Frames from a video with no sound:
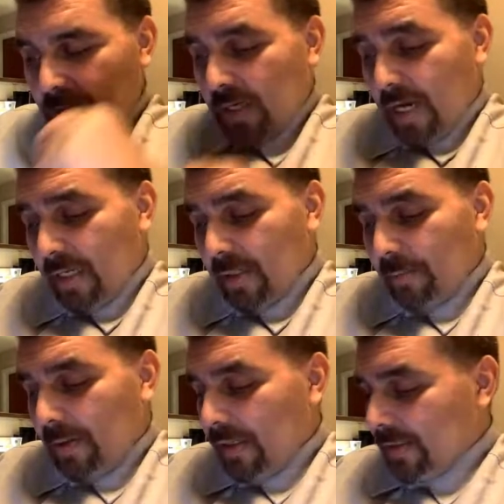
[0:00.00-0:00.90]
Jack in the
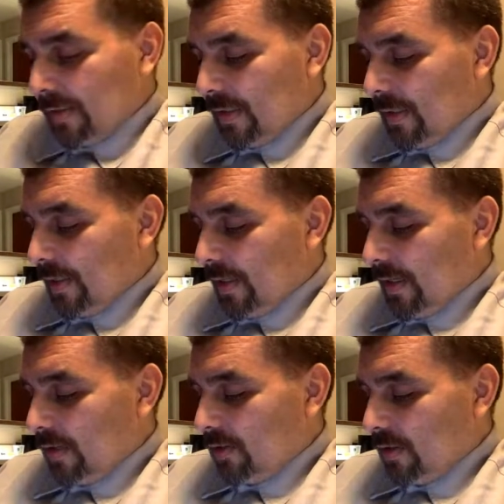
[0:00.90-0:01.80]
Box said,
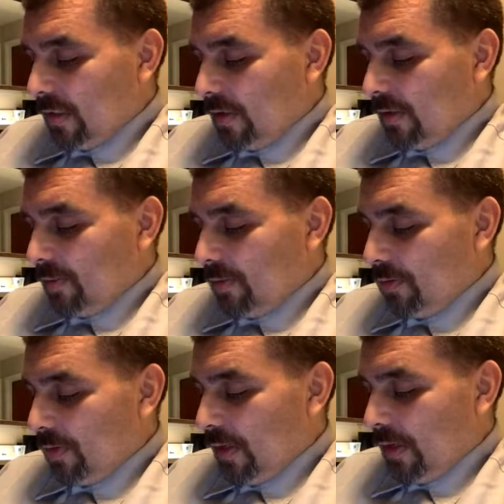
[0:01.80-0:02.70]
Yeah, you tell him
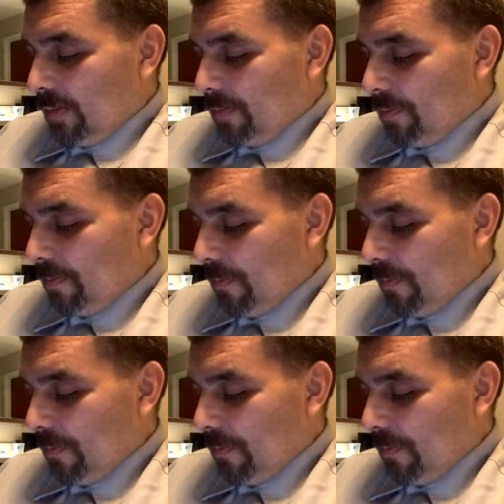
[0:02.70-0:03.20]
you get him.